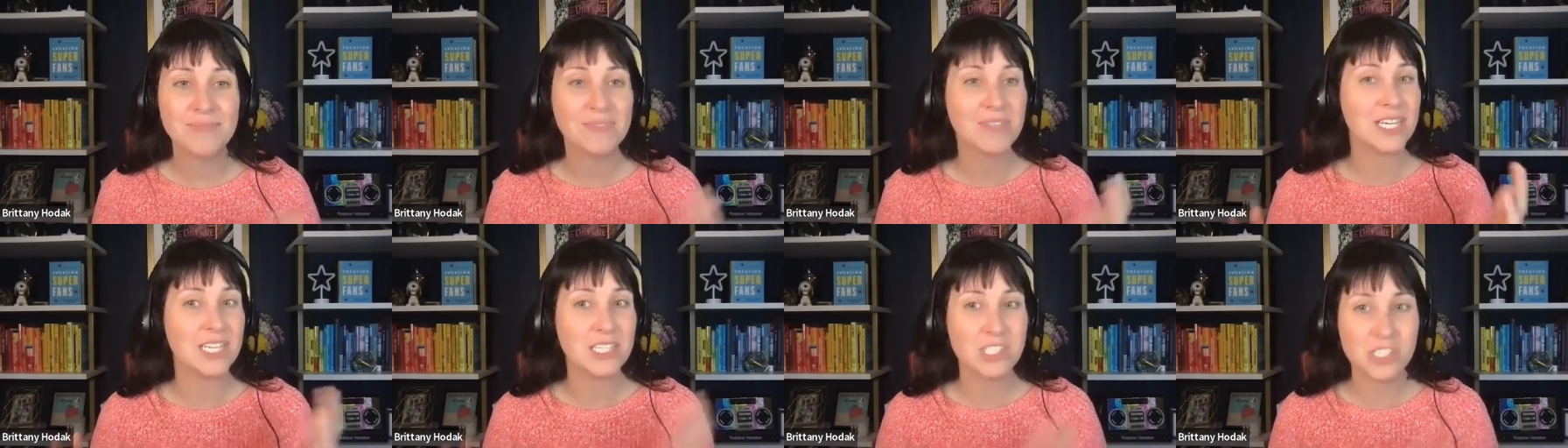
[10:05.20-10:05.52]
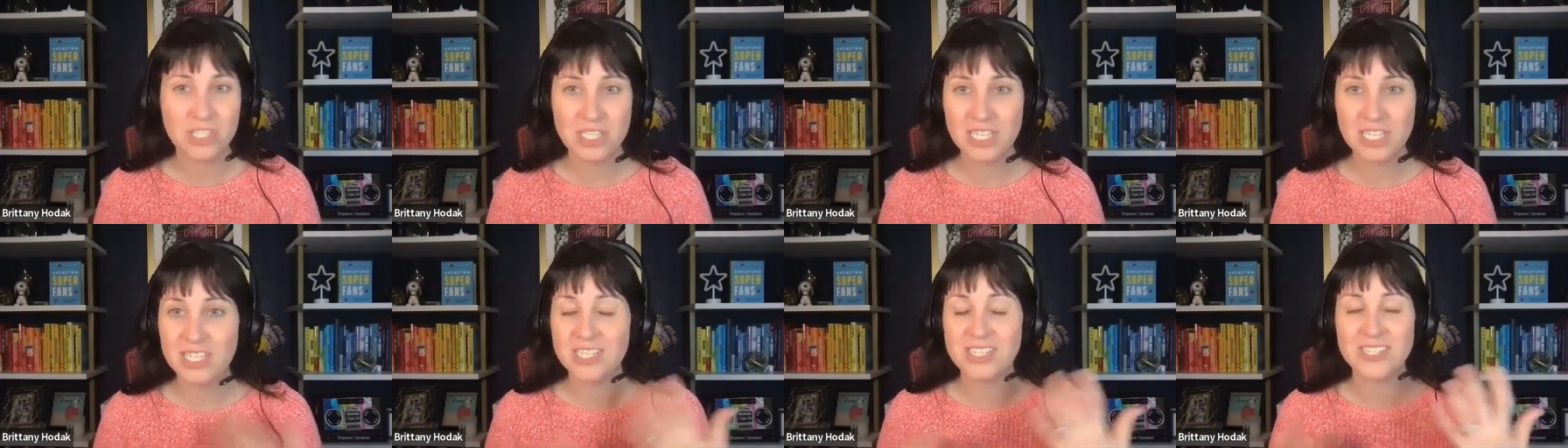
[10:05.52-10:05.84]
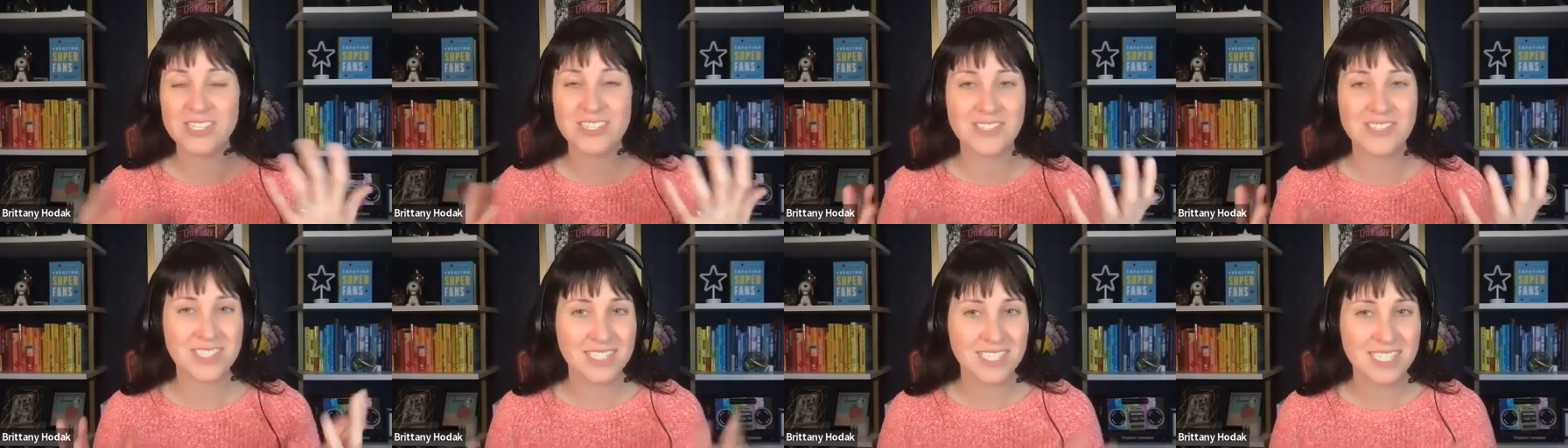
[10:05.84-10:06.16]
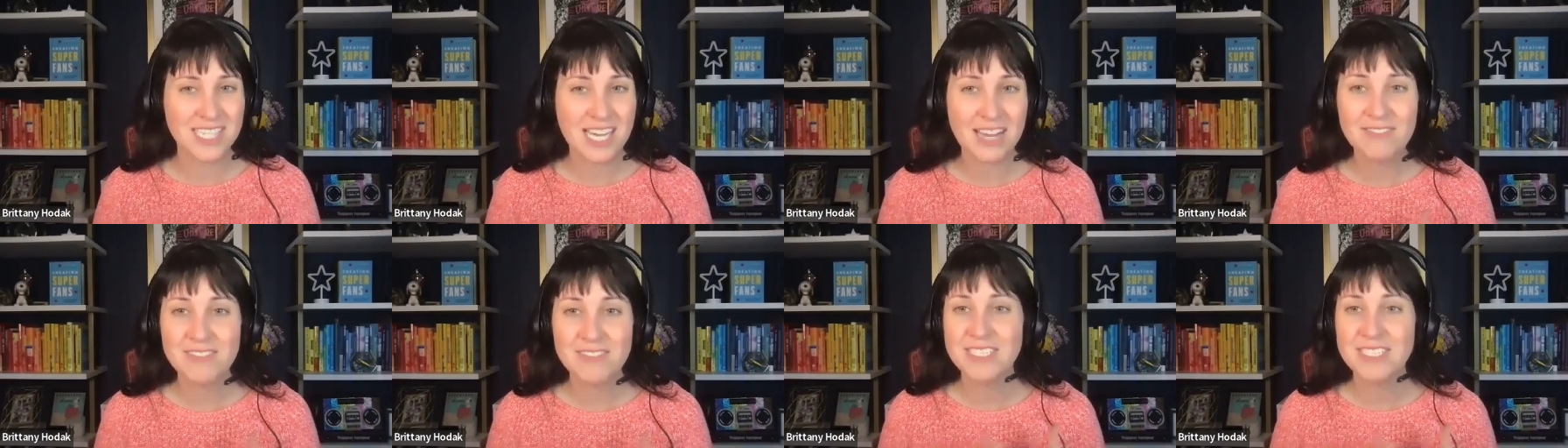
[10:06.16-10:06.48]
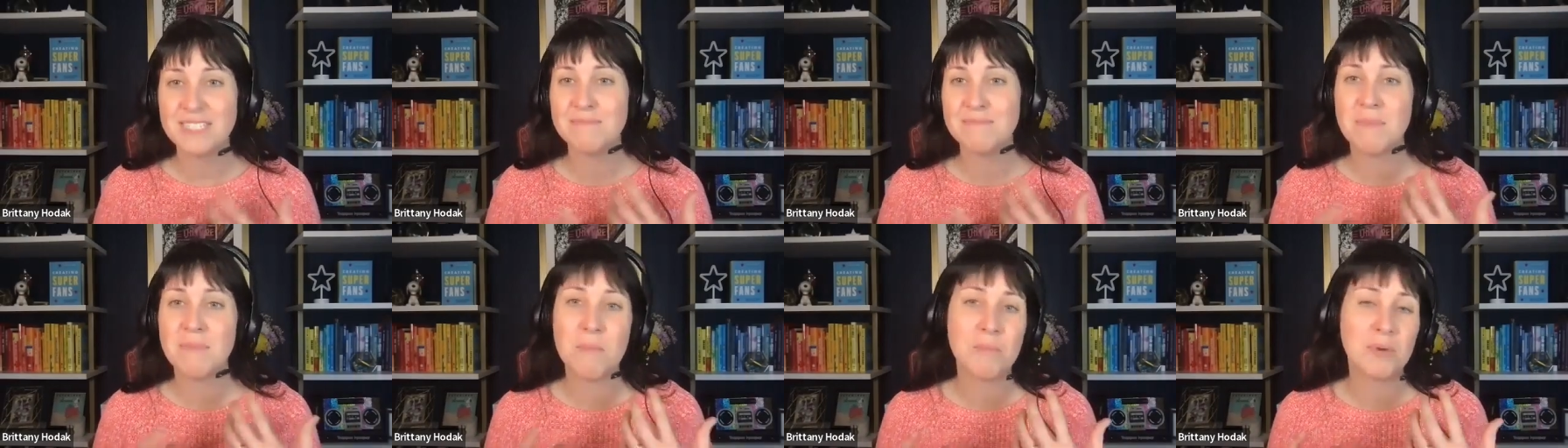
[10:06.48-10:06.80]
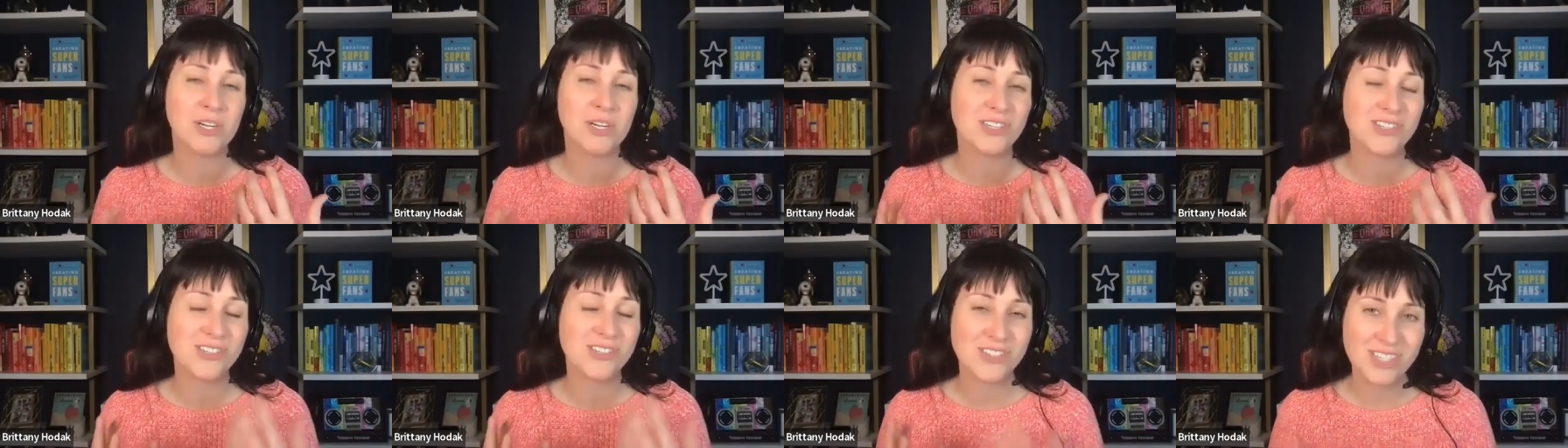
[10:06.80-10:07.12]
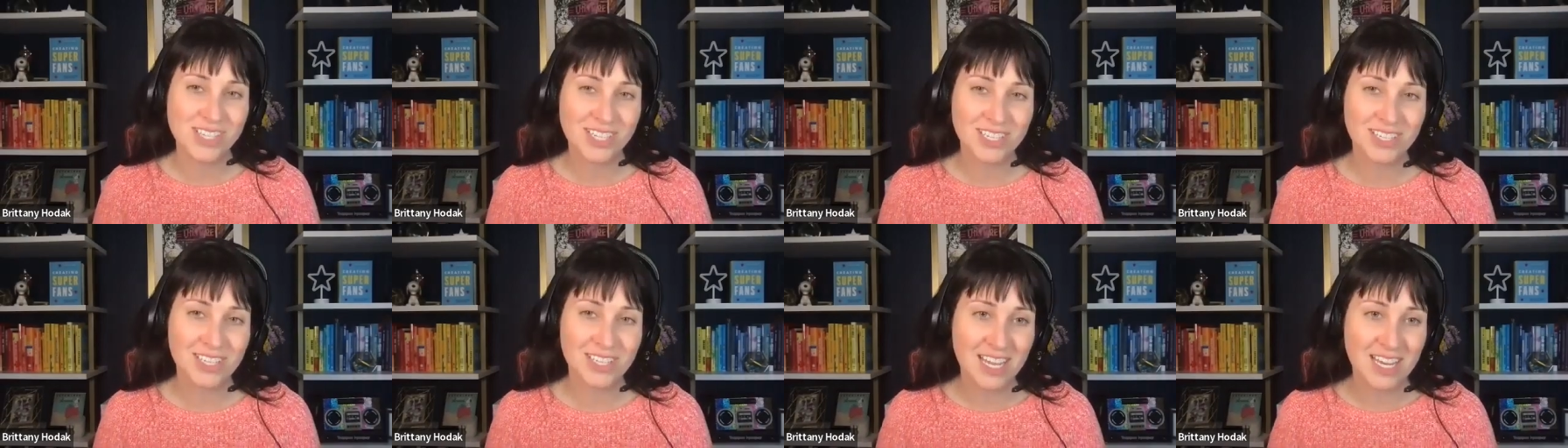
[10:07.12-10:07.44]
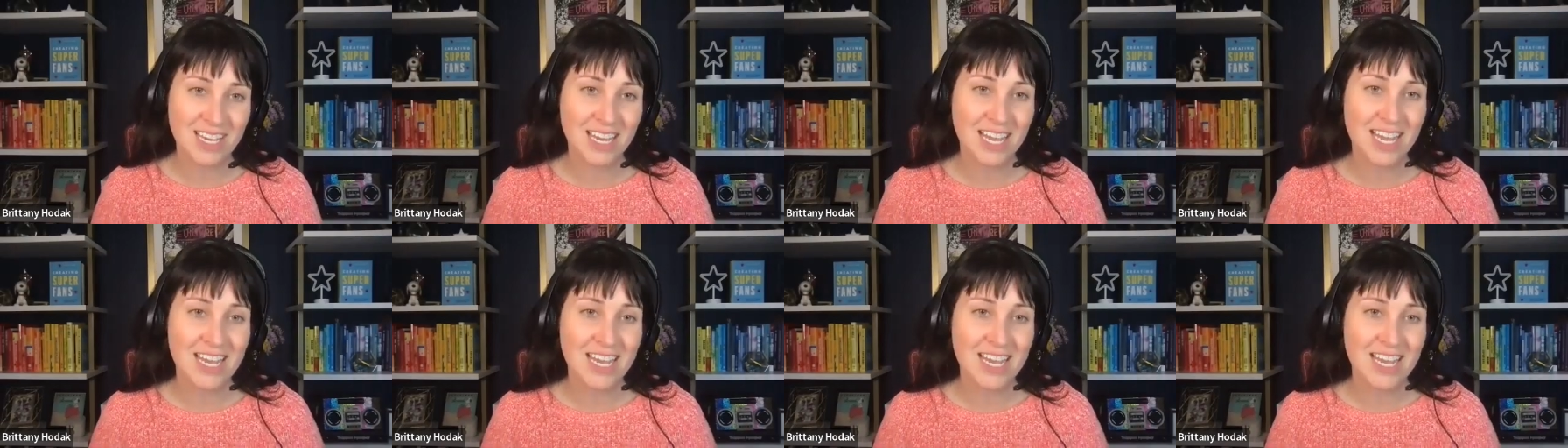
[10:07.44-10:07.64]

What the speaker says: engineers and dev team members and